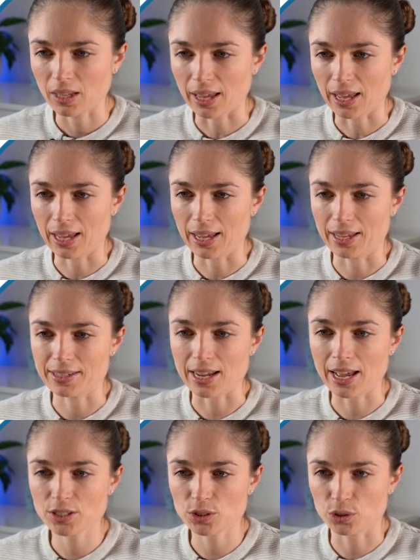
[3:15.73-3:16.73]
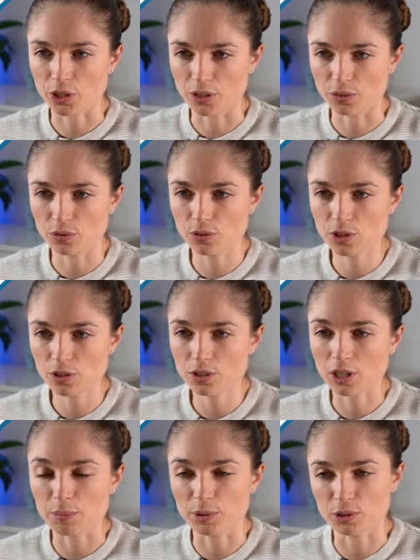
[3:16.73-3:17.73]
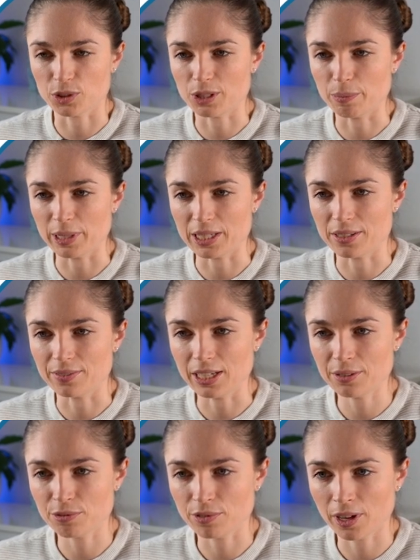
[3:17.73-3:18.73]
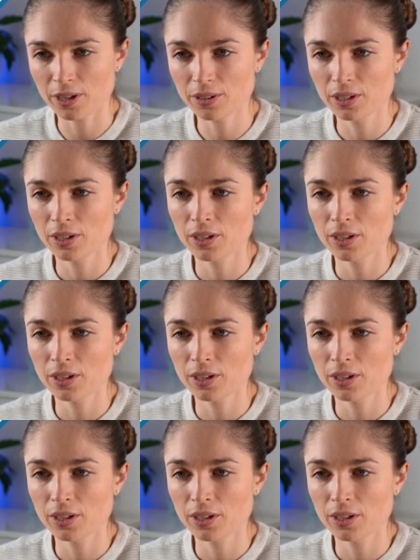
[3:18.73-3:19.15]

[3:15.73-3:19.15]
And as you're going through, come across the bits of info,